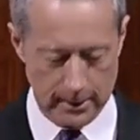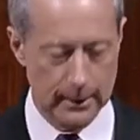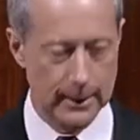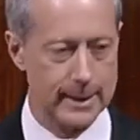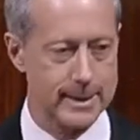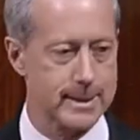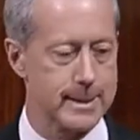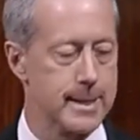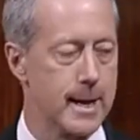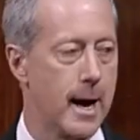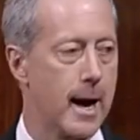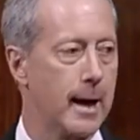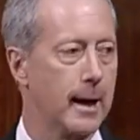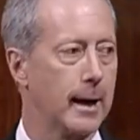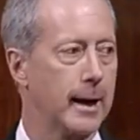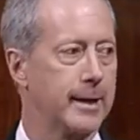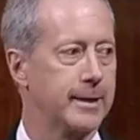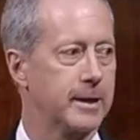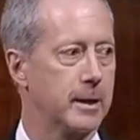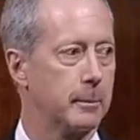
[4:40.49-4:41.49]
Let's not
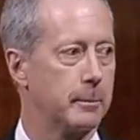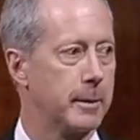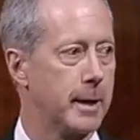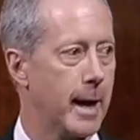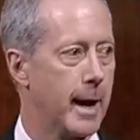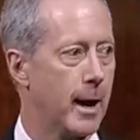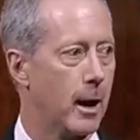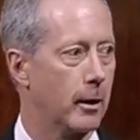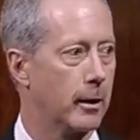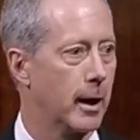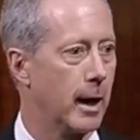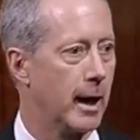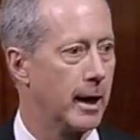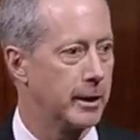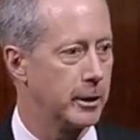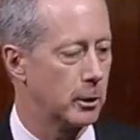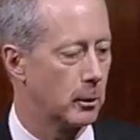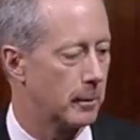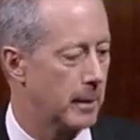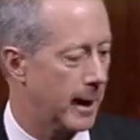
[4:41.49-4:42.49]
let them down. I
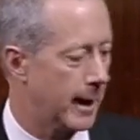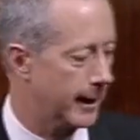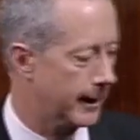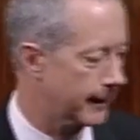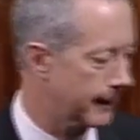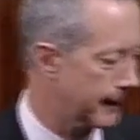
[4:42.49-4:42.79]
yield back.